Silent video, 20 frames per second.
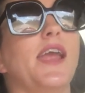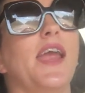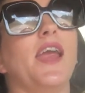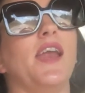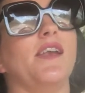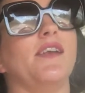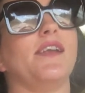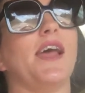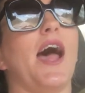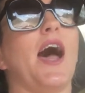
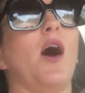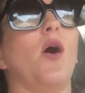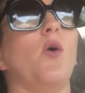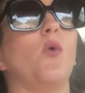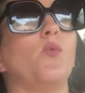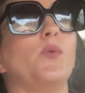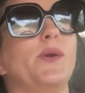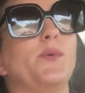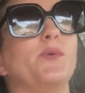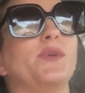end how
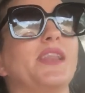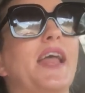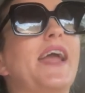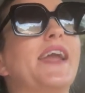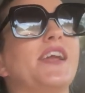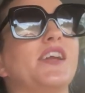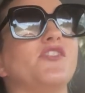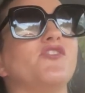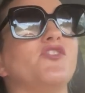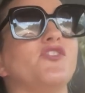we would
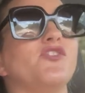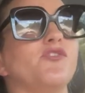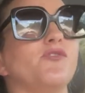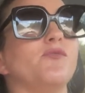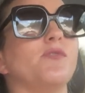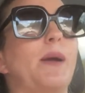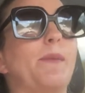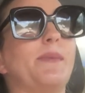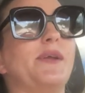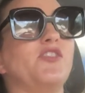like it to.
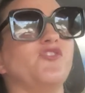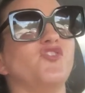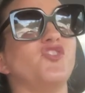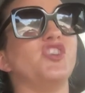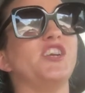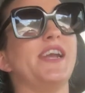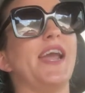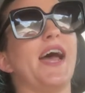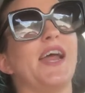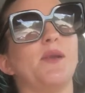I mean,
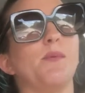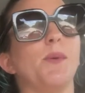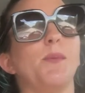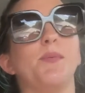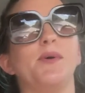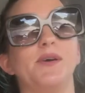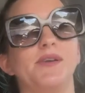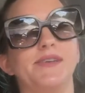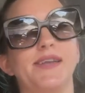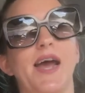she had to be
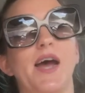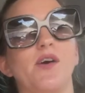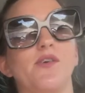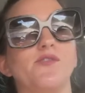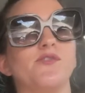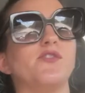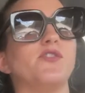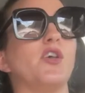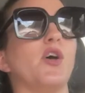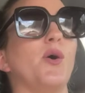put
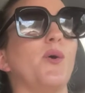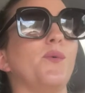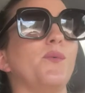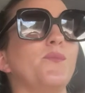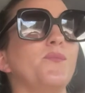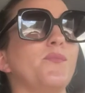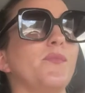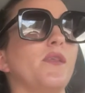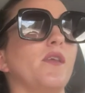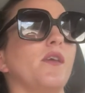down. So
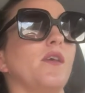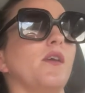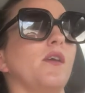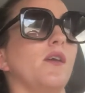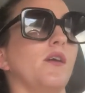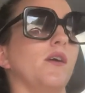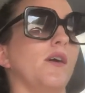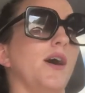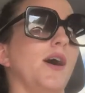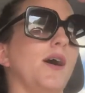
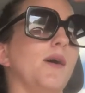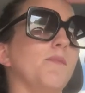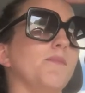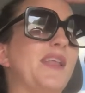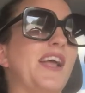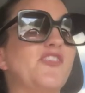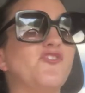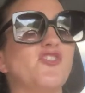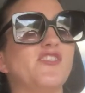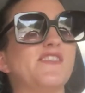um,
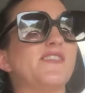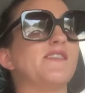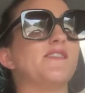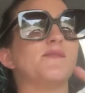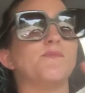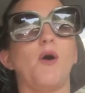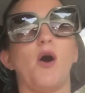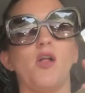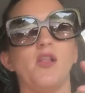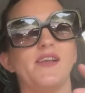that's just a
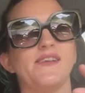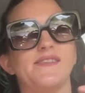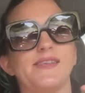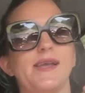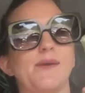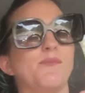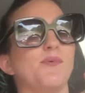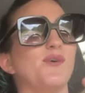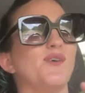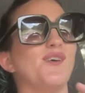small
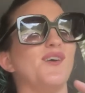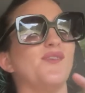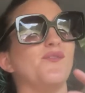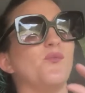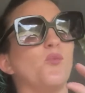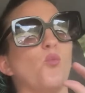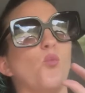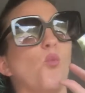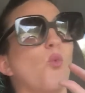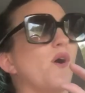example of
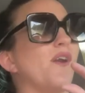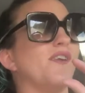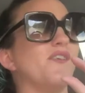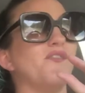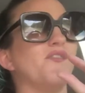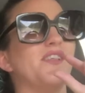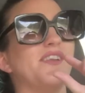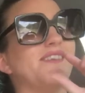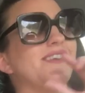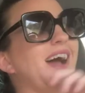one
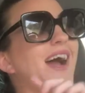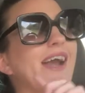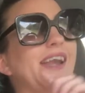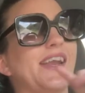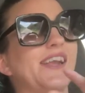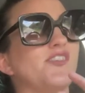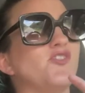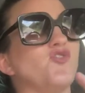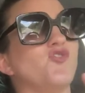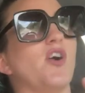of the
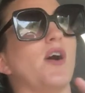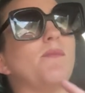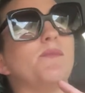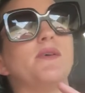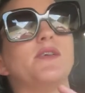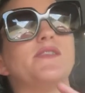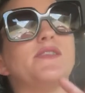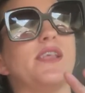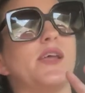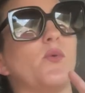tiniest
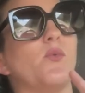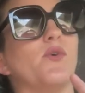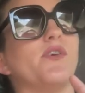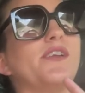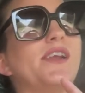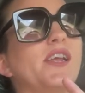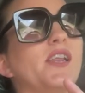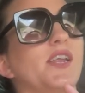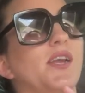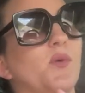traumas that we're
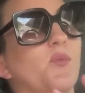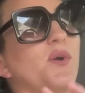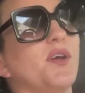dealing